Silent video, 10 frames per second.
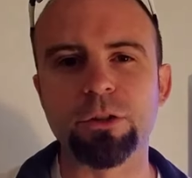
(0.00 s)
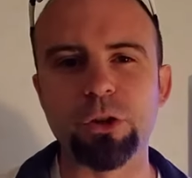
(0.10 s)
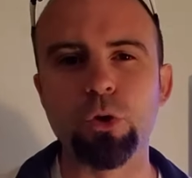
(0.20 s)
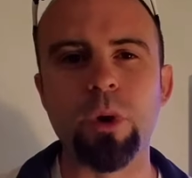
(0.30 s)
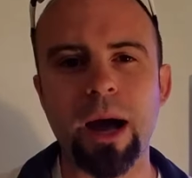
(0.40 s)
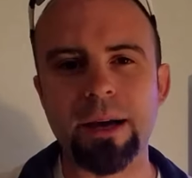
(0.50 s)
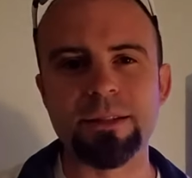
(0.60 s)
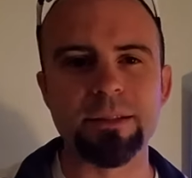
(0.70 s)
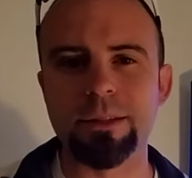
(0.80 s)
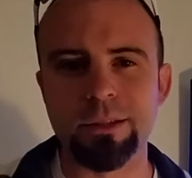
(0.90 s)
to you guys
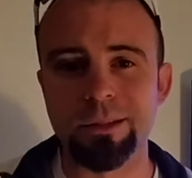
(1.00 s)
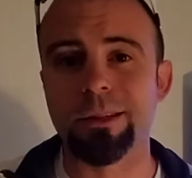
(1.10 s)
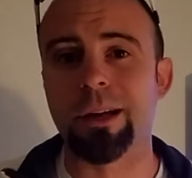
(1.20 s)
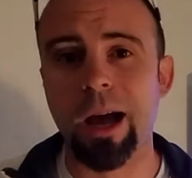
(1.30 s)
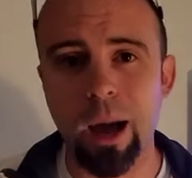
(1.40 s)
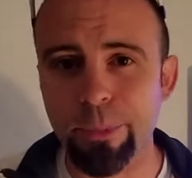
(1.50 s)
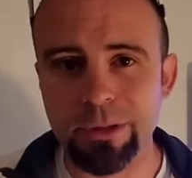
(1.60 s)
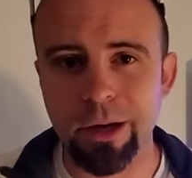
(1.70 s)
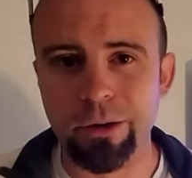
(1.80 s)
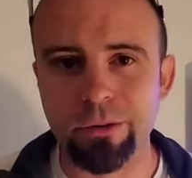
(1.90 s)
because it's just the
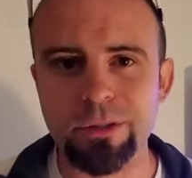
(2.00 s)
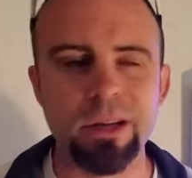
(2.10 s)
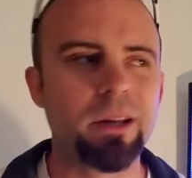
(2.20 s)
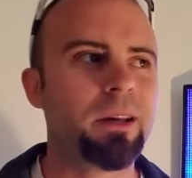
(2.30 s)
commentators,